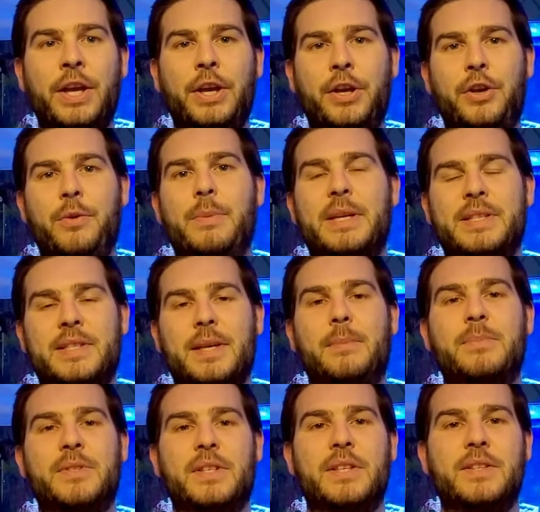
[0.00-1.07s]
humic
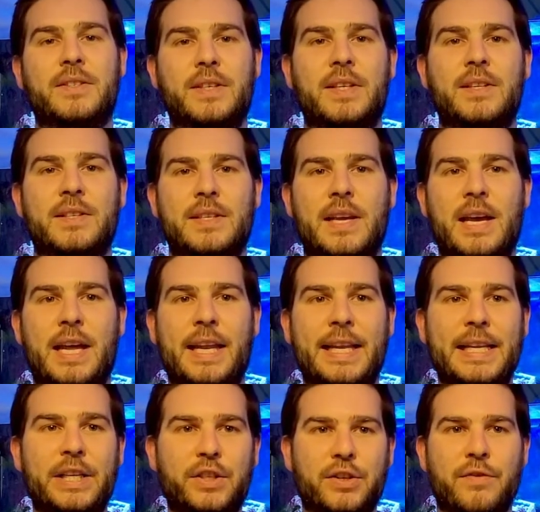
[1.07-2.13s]
substances
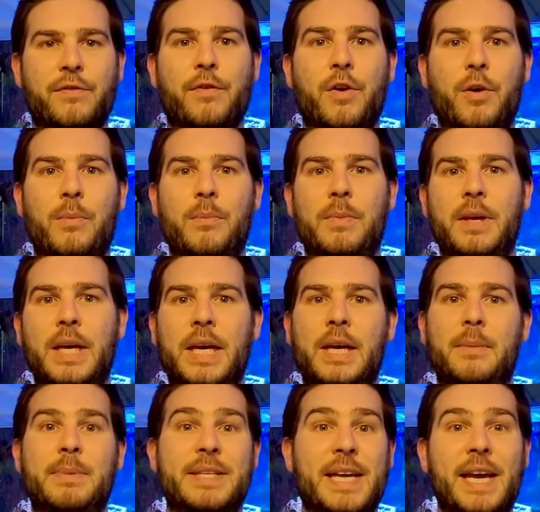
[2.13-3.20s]
leached from
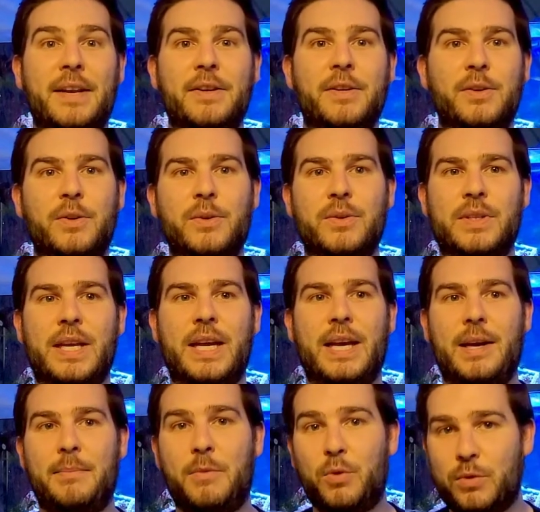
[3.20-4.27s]
botanicals,
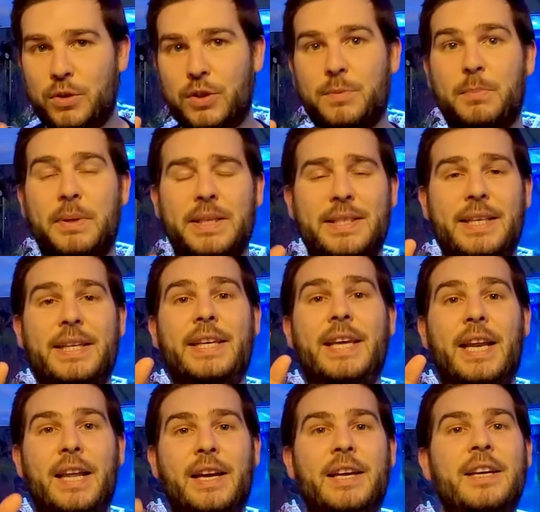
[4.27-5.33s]
or just
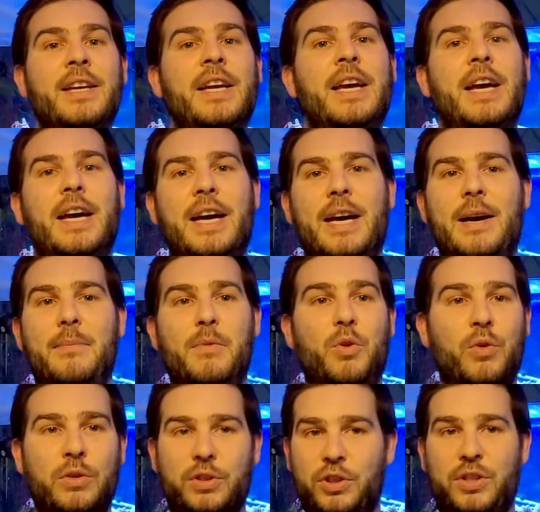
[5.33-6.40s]
particulate
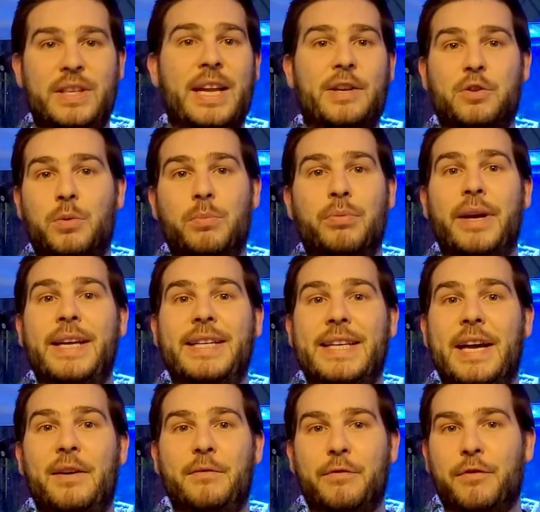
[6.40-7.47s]
or just natural
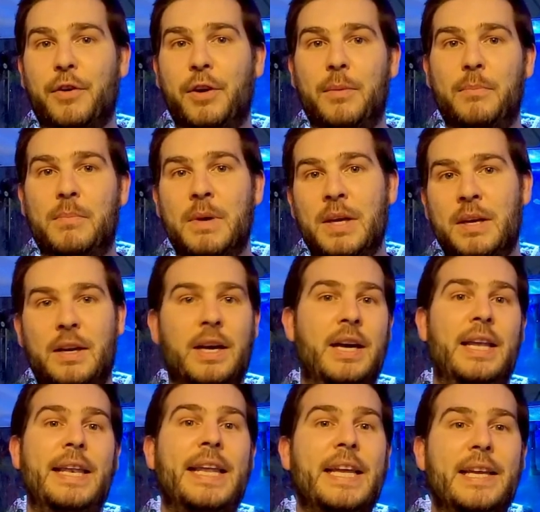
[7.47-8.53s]
breakdown from
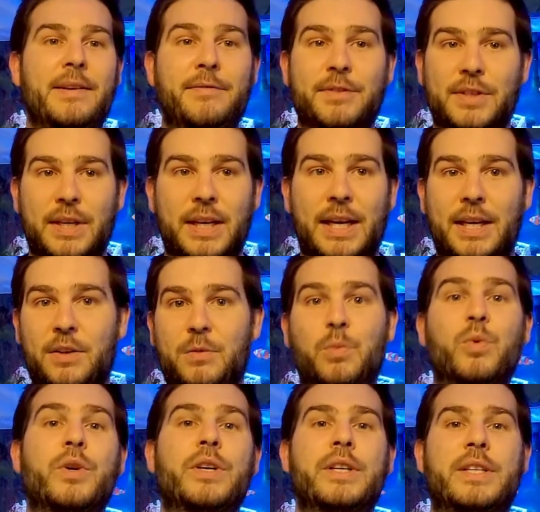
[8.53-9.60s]
leaves and
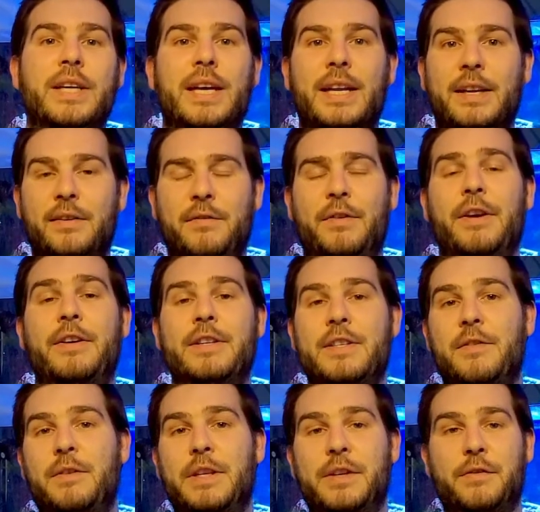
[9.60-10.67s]
wood and various
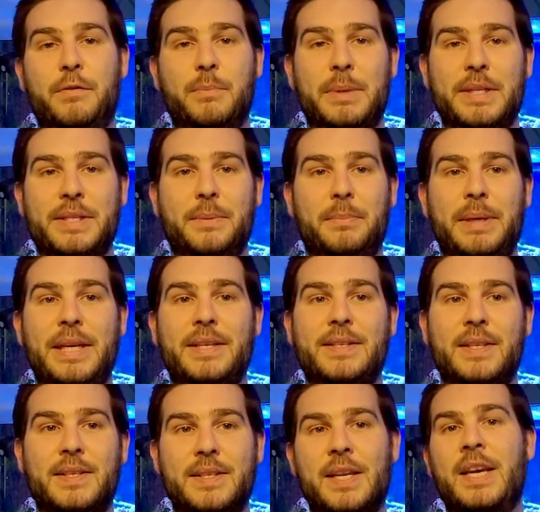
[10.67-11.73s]
other different bits and
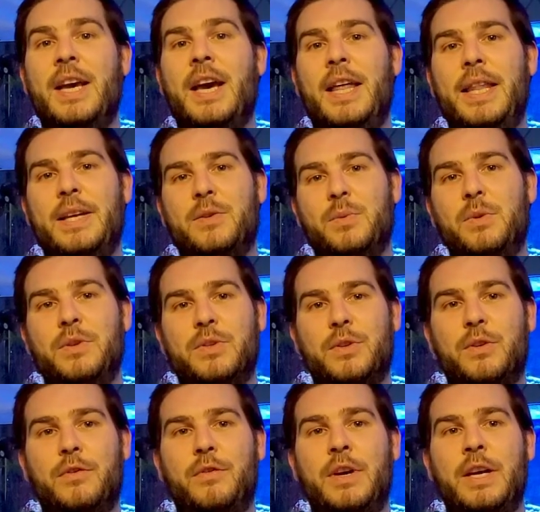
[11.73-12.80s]
pieces, and that's what sort of